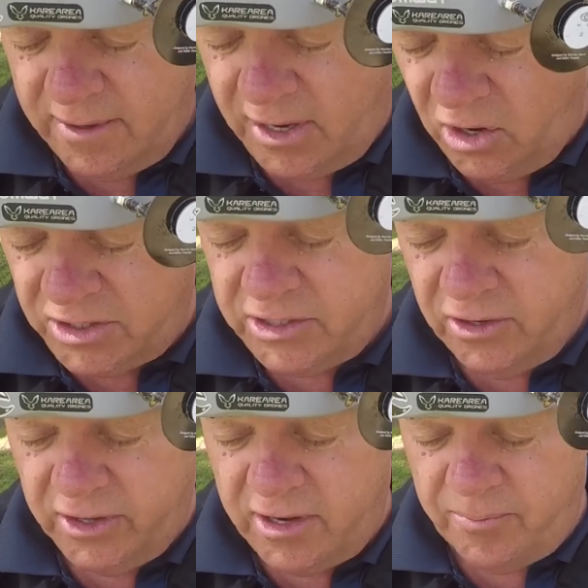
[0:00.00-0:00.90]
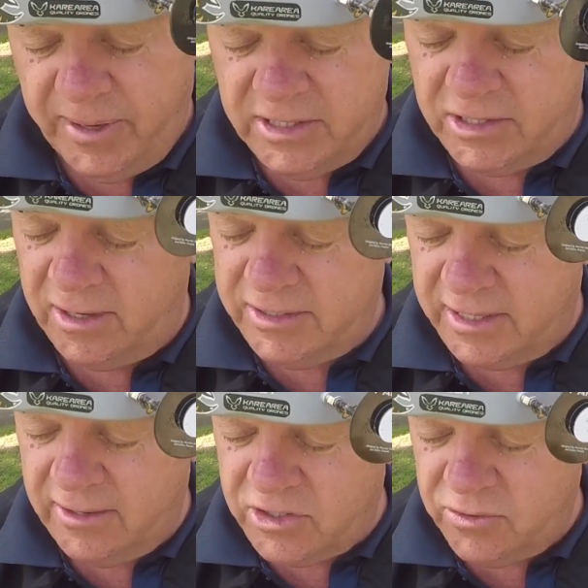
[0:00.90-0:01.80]
I just like the compact size.
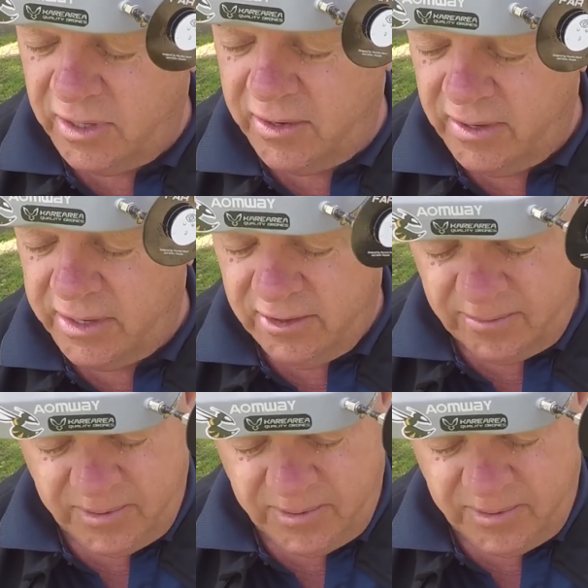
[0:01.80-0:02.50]
It looks really, really good.